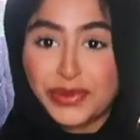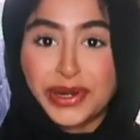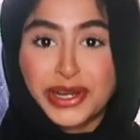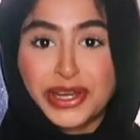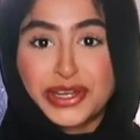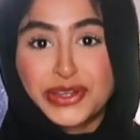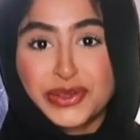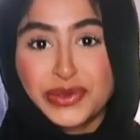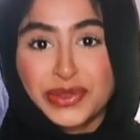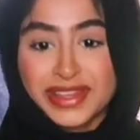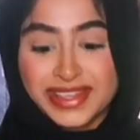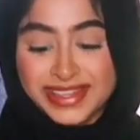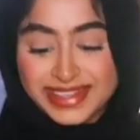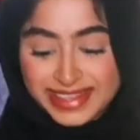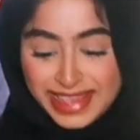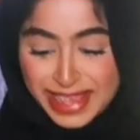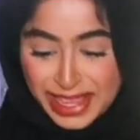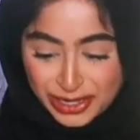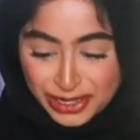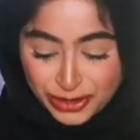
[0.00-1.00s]
want to do this
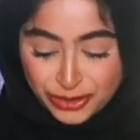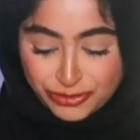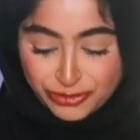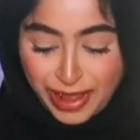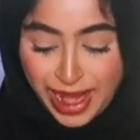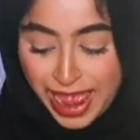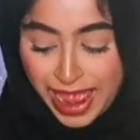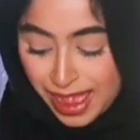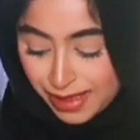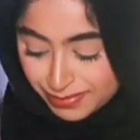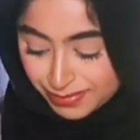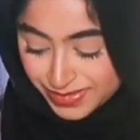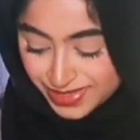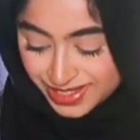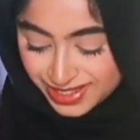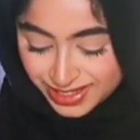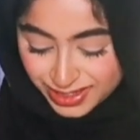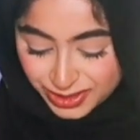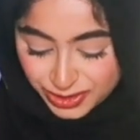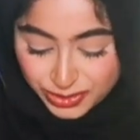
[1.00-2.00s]
in grams.
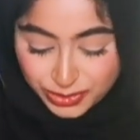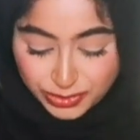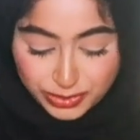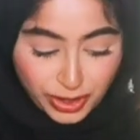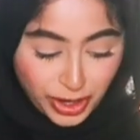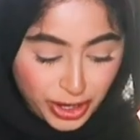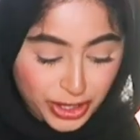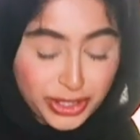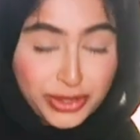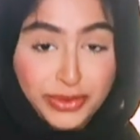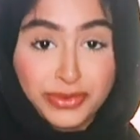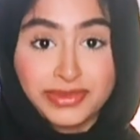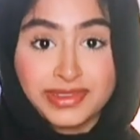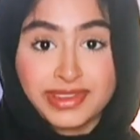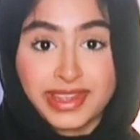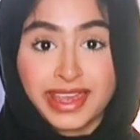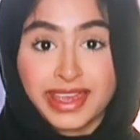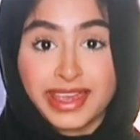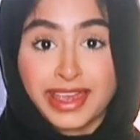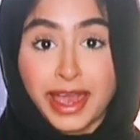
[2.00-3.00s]
Do not use
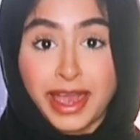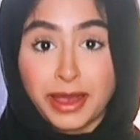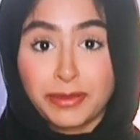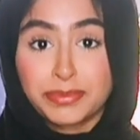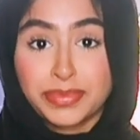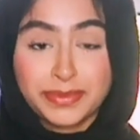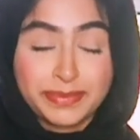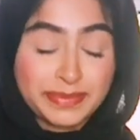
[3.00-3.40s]
a cup,